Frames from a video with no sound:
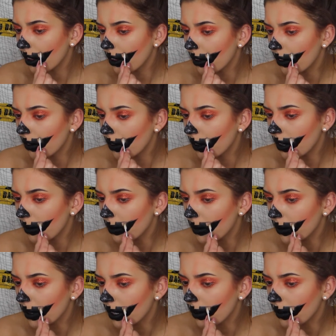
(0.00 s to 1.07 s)
Oh, I
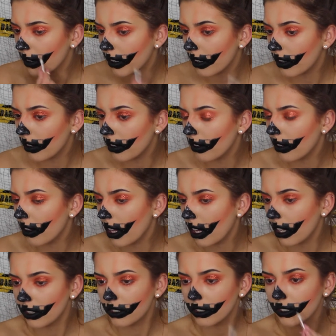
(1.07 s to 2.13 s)
feel like where I didn't do that
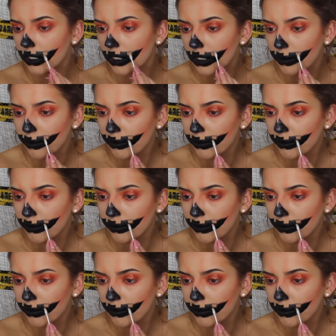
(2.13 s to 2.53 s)
extra